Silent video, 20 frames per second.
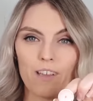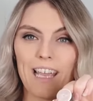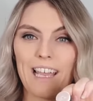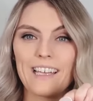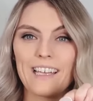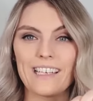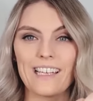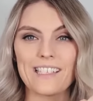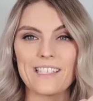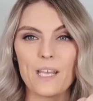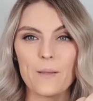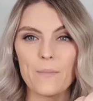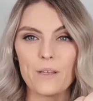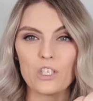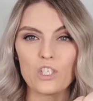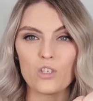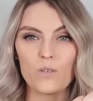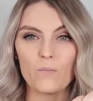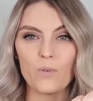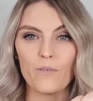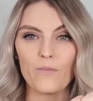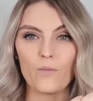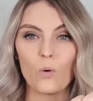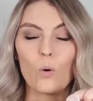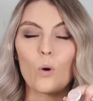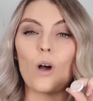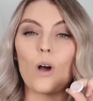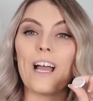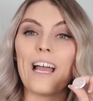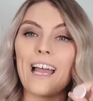and as I mentioned
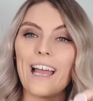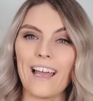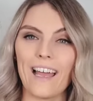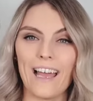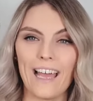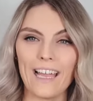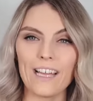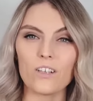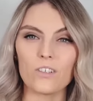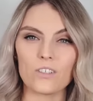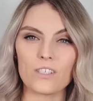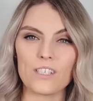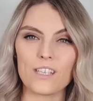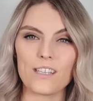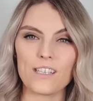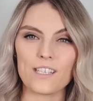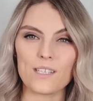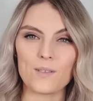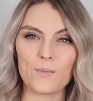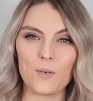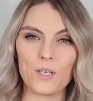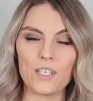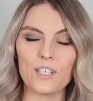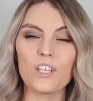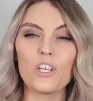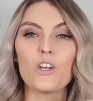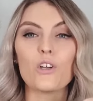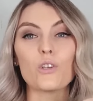before, hang on to this one.